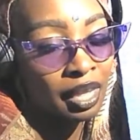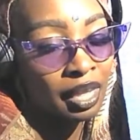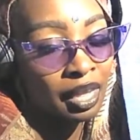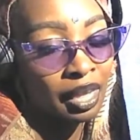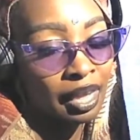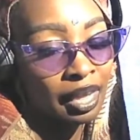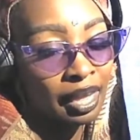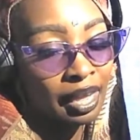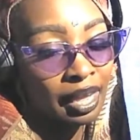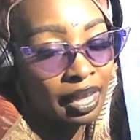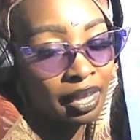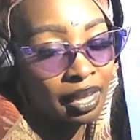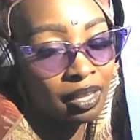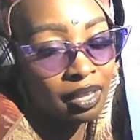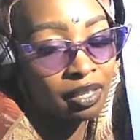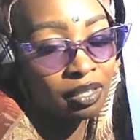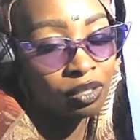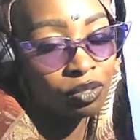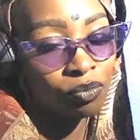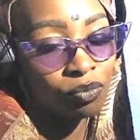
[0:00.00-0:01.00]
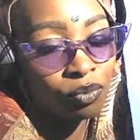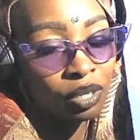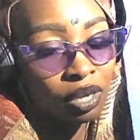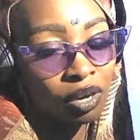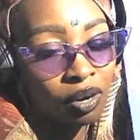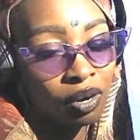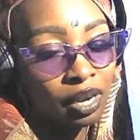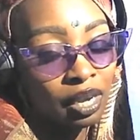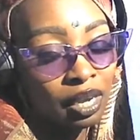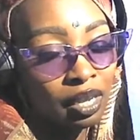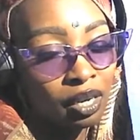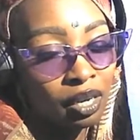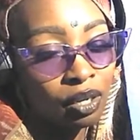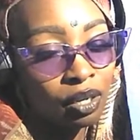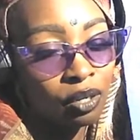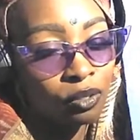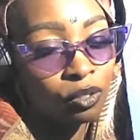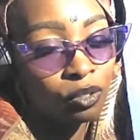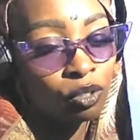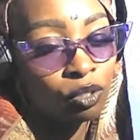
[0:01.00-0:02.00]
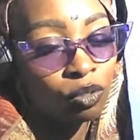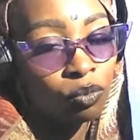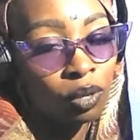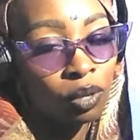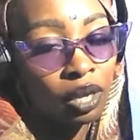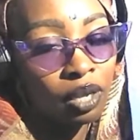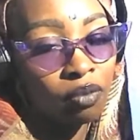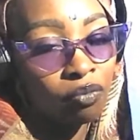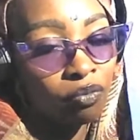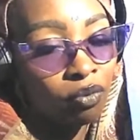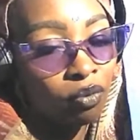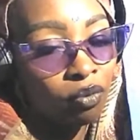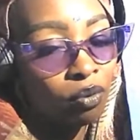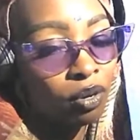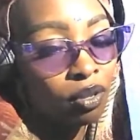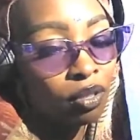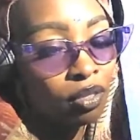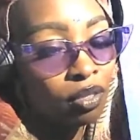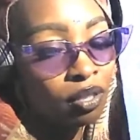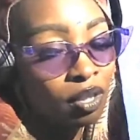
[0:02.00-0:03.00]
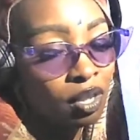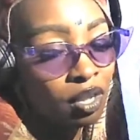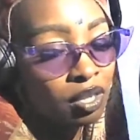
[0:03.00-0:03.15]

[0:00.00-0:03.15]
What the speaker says: And we are headed into a fourth.